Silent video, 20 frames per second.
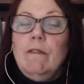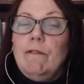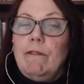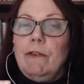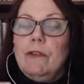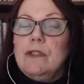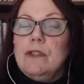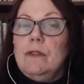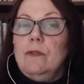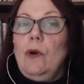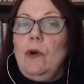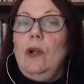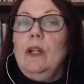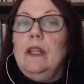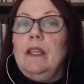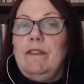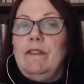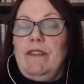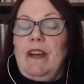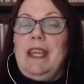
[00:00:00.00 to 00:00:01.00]
first of all,
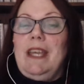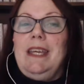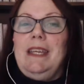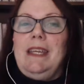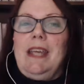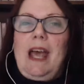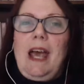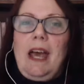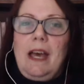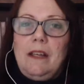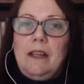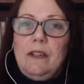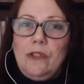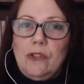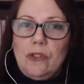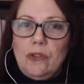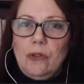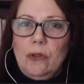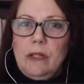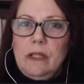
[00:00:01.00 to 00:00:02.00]
if I had had a
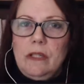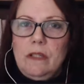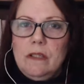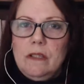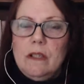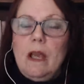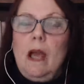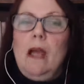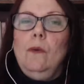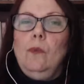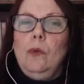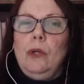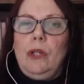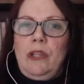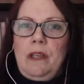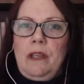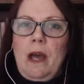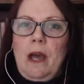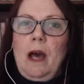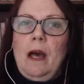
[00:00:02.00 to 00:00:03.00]
choice, I would
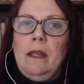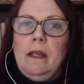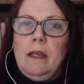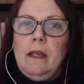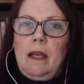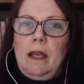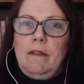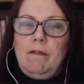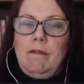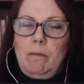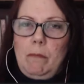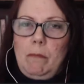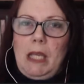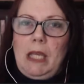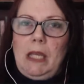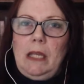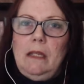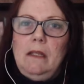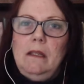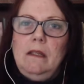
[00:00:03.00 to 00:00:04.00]
not have
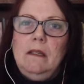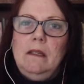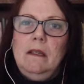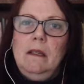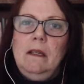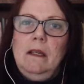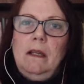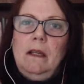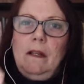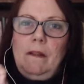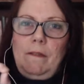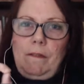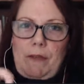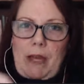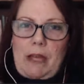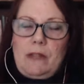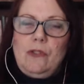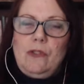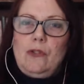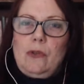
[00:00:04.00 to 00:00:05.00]
made that